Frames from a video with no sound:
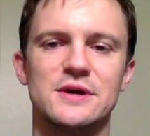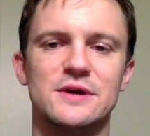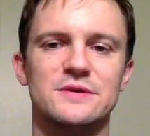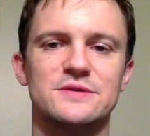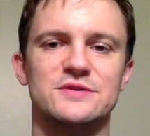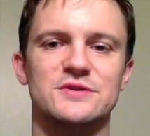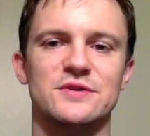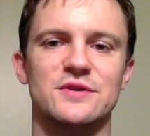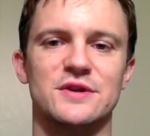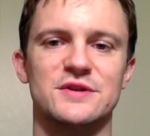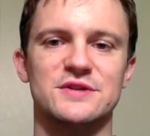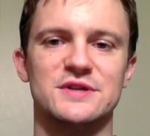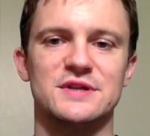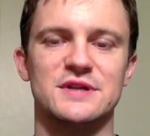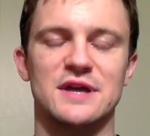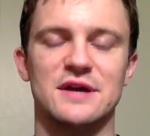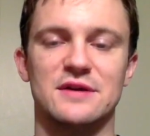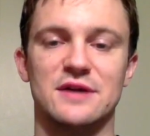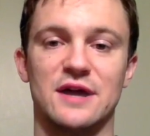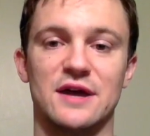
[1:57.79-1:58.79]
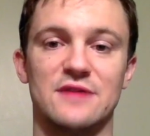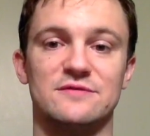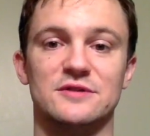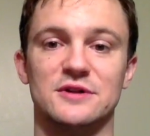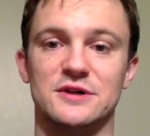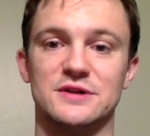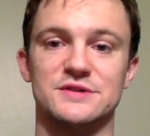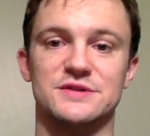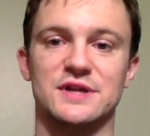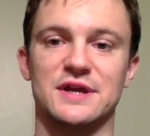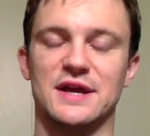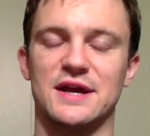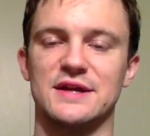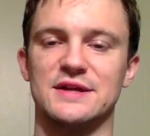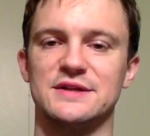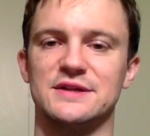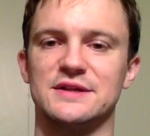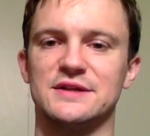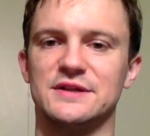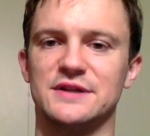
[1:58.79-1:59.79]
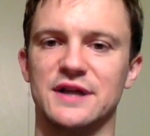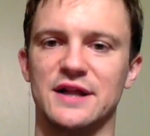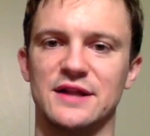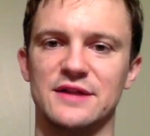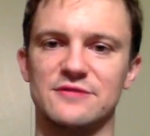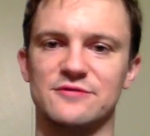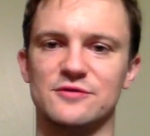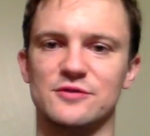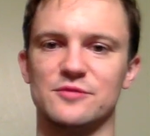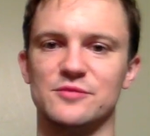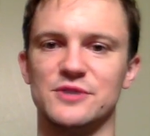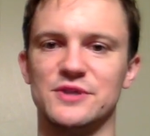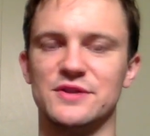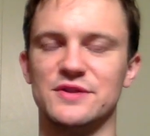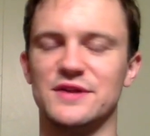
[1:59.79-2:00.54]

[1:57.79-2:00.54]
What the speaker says: So they sit down to have lunch, they kind of dilly-dally for a bit.